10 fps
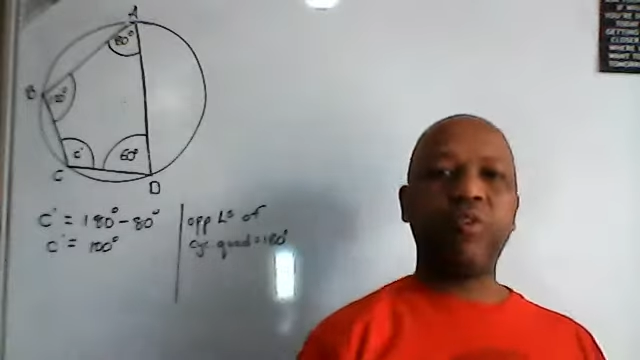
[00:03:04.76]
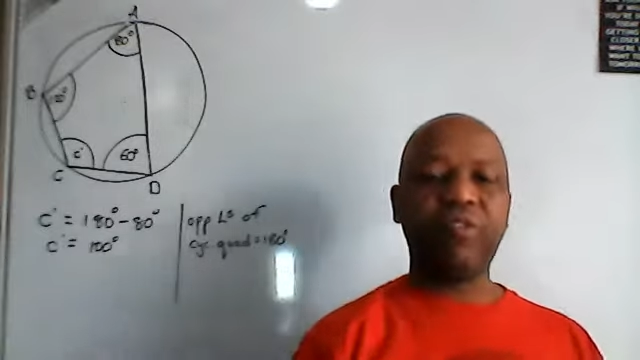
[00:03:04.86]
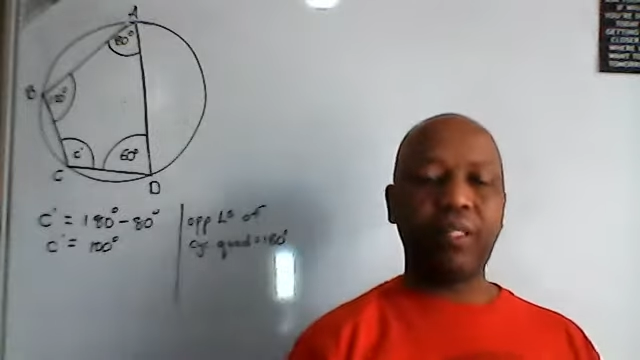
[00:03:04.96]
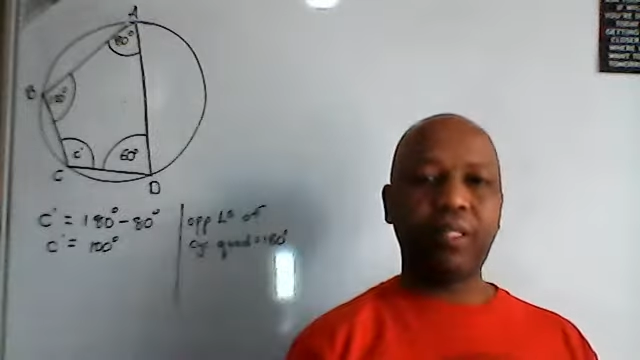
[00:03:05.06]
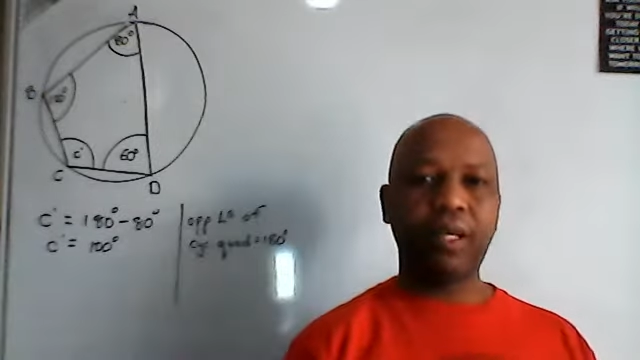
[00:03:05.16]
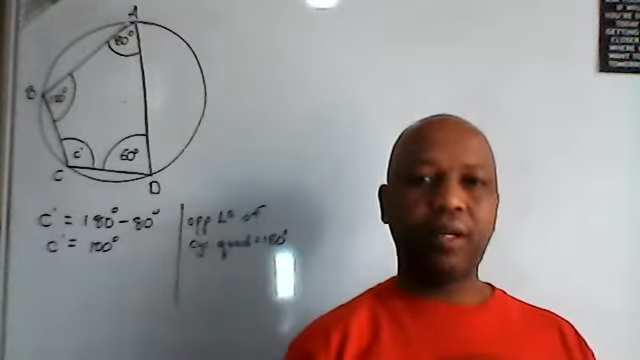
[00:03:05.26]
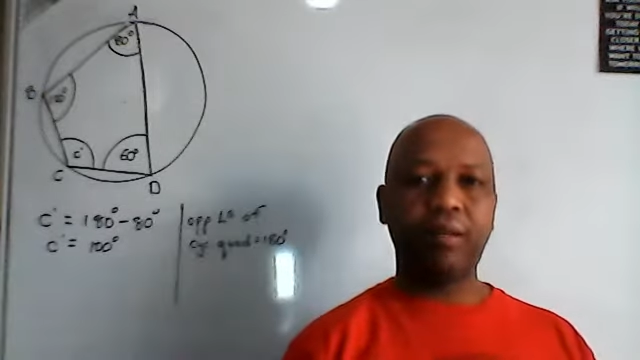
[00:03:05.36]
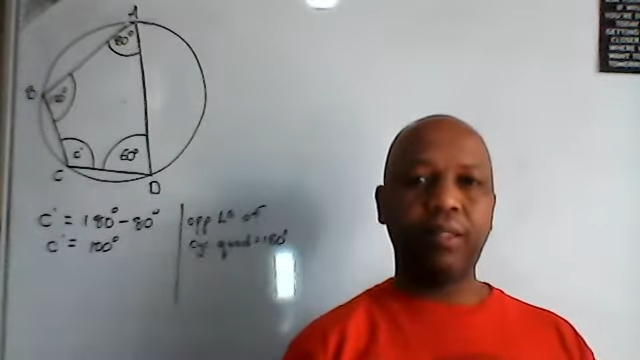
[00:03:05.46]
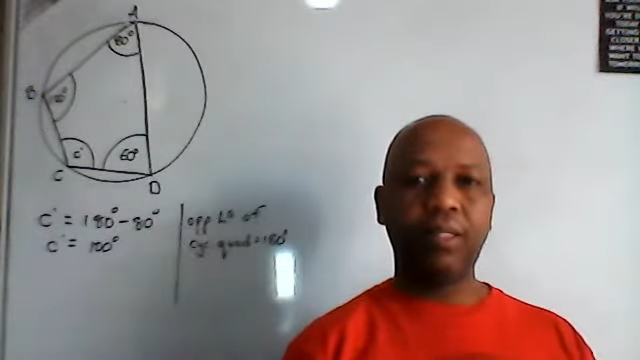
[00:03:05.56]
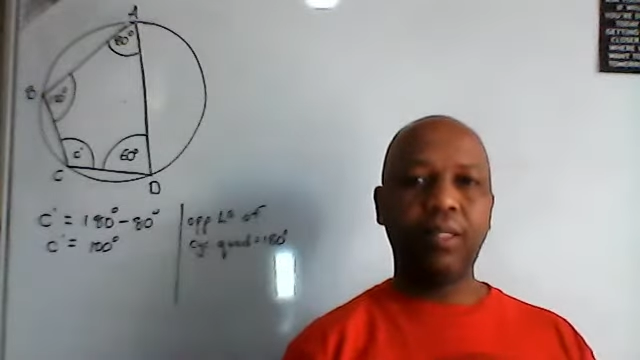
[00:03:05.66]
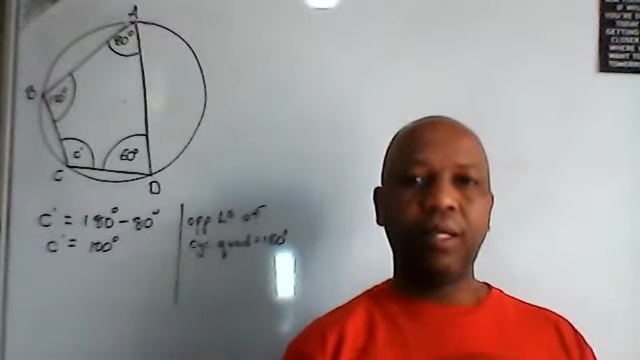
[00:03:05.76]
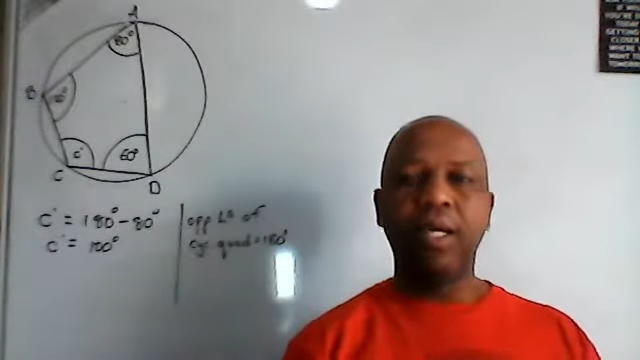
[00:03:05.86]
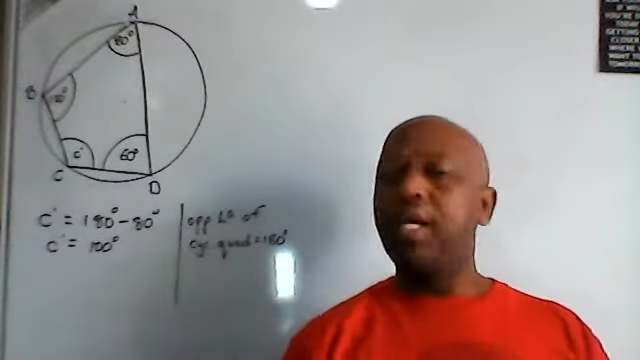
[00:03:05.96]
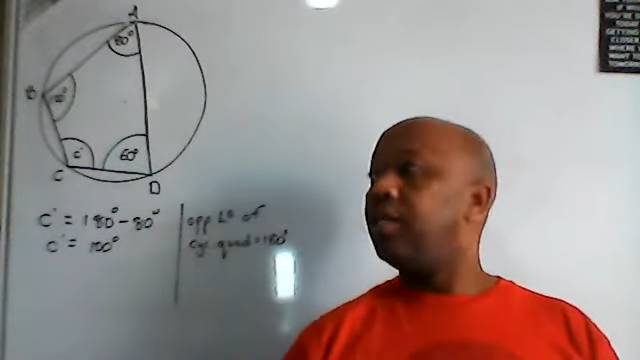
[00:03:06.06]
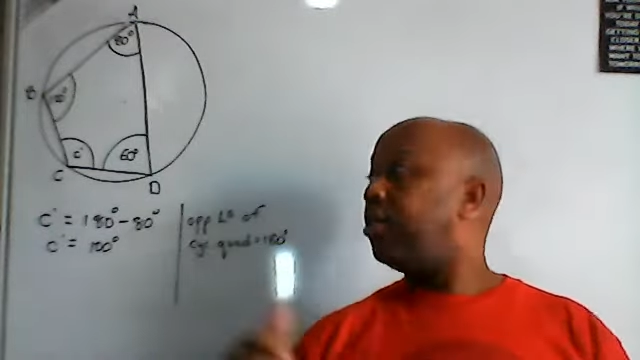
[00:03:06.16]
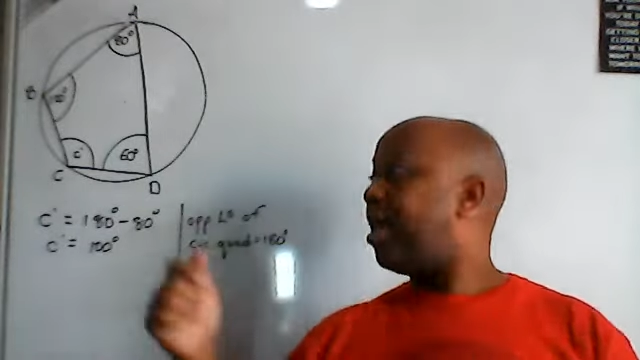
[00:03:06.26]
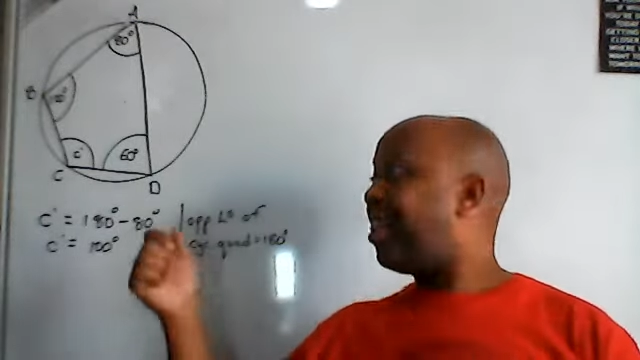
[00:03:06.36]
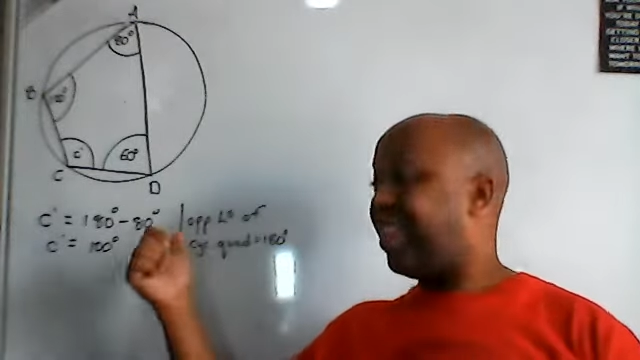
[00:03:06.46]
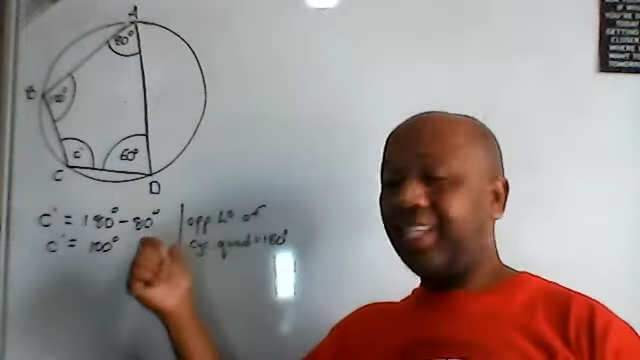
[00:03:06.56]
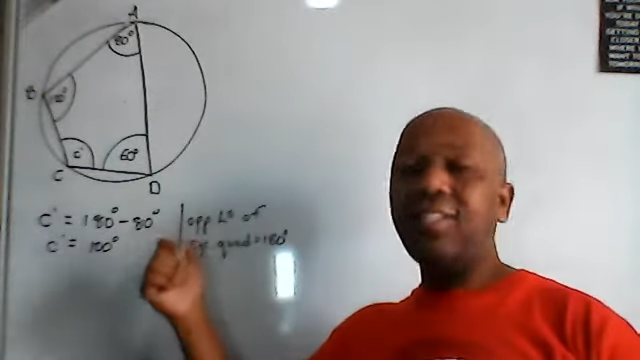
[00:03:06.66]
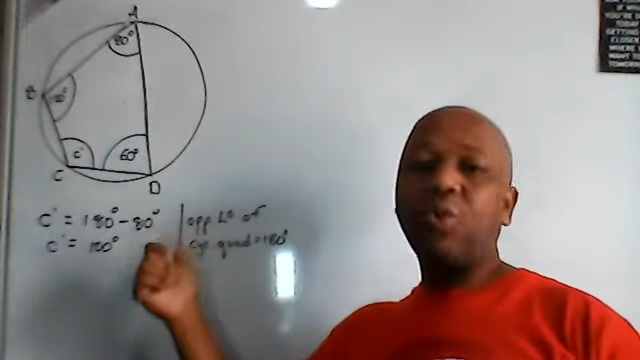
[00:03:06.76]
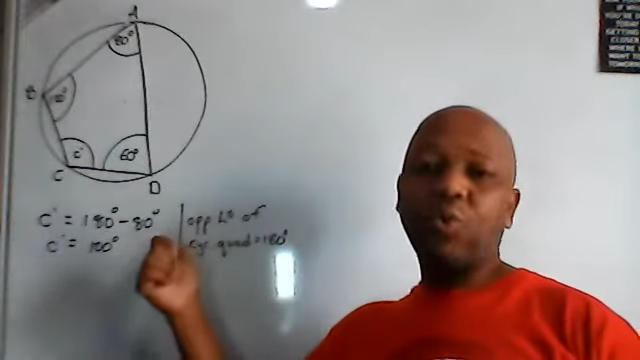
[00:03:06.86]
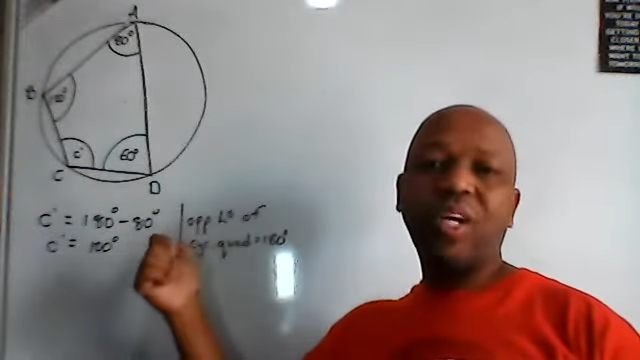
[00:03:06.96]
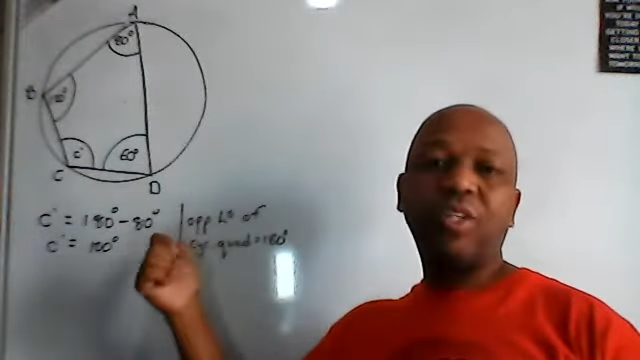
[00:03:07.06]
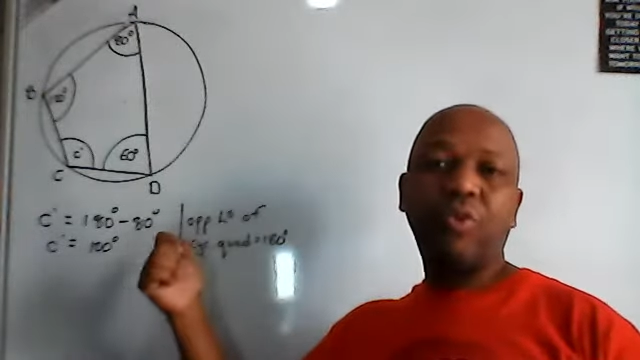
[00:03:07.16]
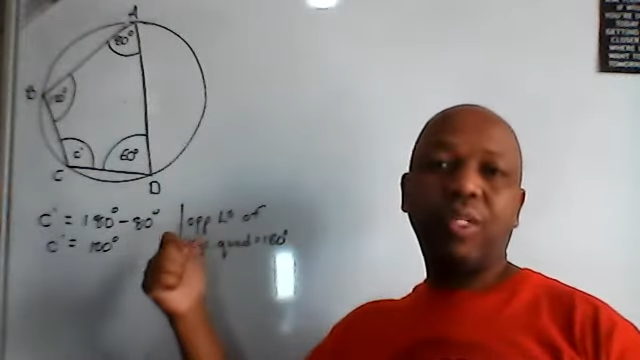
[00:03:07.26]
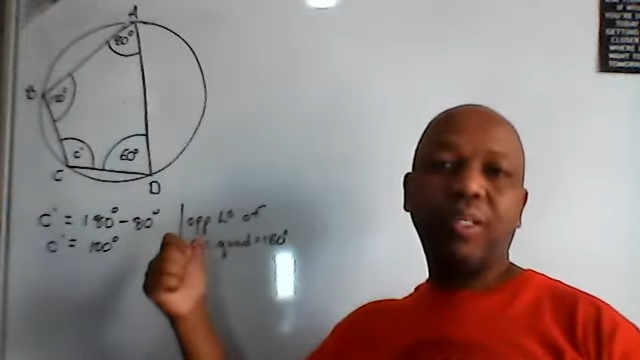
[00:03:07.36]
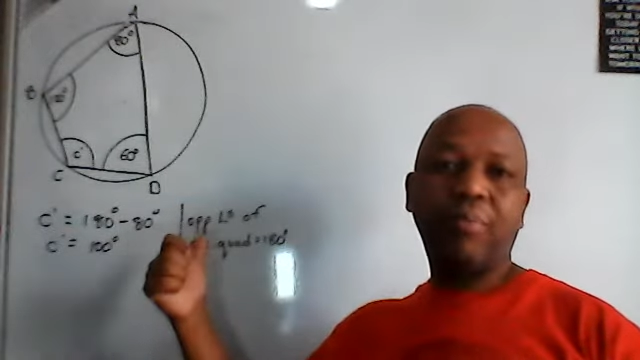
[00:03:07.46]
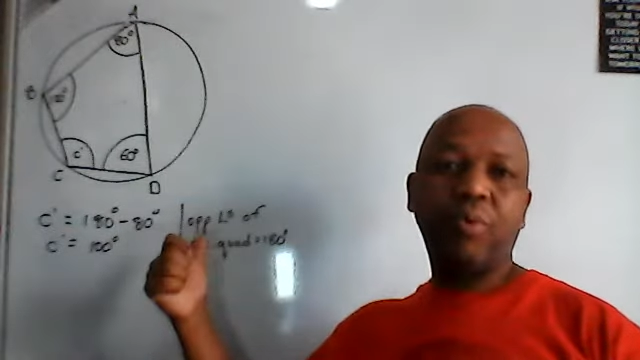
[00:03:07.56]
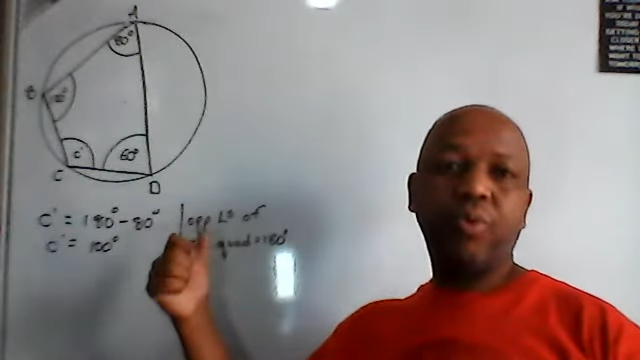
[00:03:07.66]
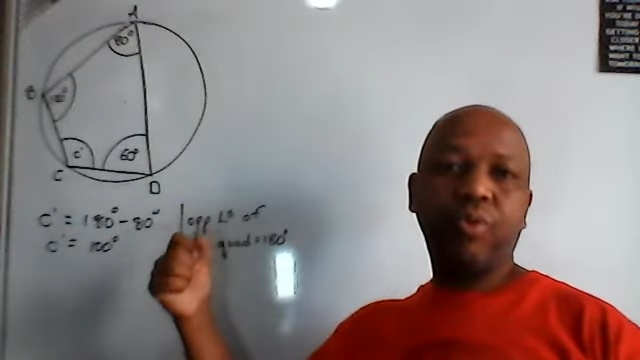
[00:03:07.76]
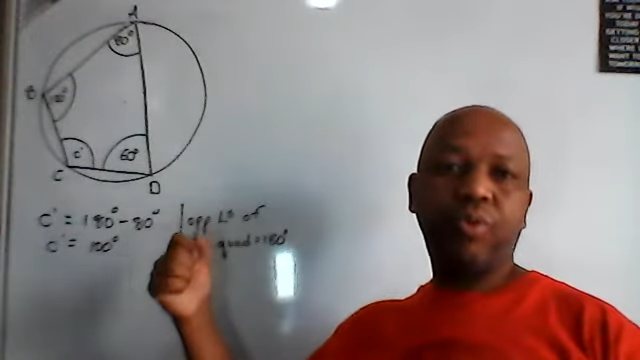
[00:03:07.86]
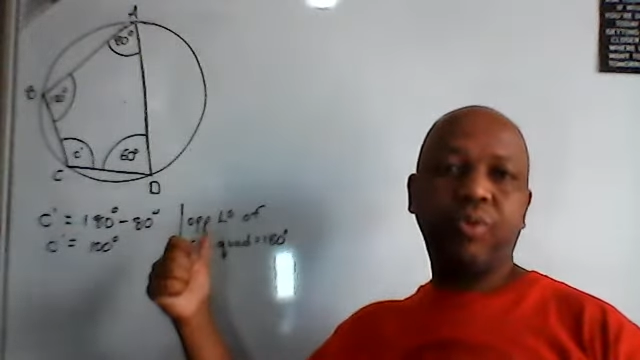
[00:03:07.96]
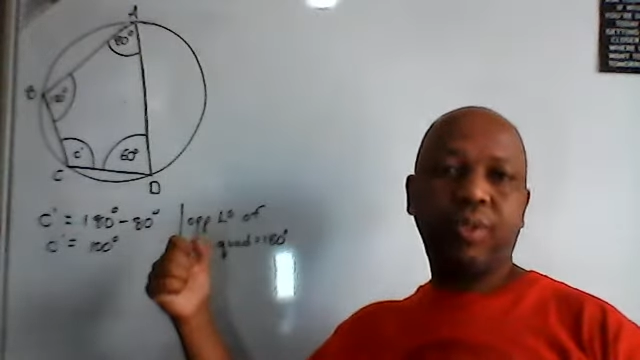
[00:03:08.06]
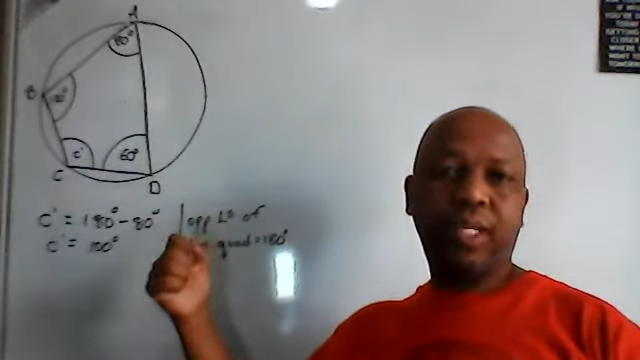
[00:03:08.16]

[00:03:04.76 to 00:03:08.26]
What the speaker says: of the circle. This is what you are supposed to do.